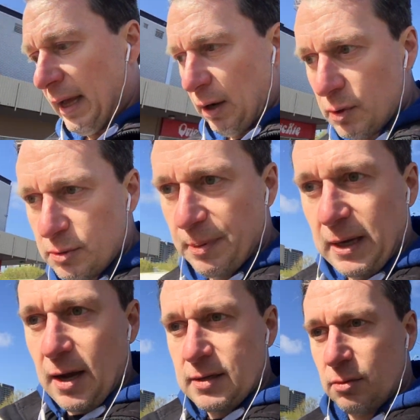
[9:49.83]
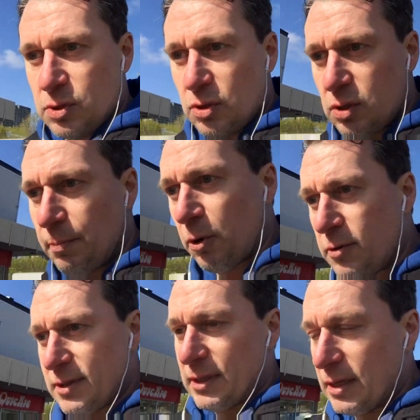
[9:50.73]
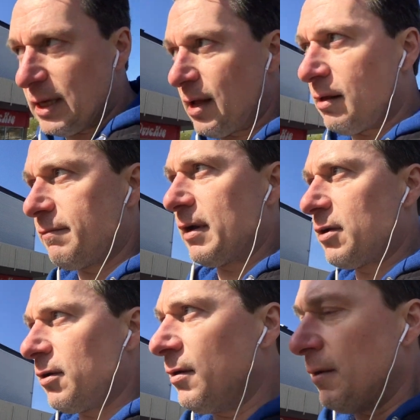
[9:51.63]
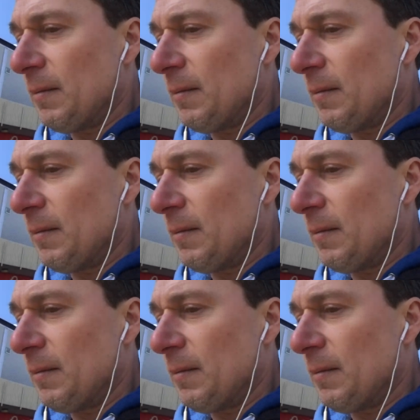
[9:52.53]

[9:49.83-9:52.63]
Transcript: It was because it was just a person in the elevator,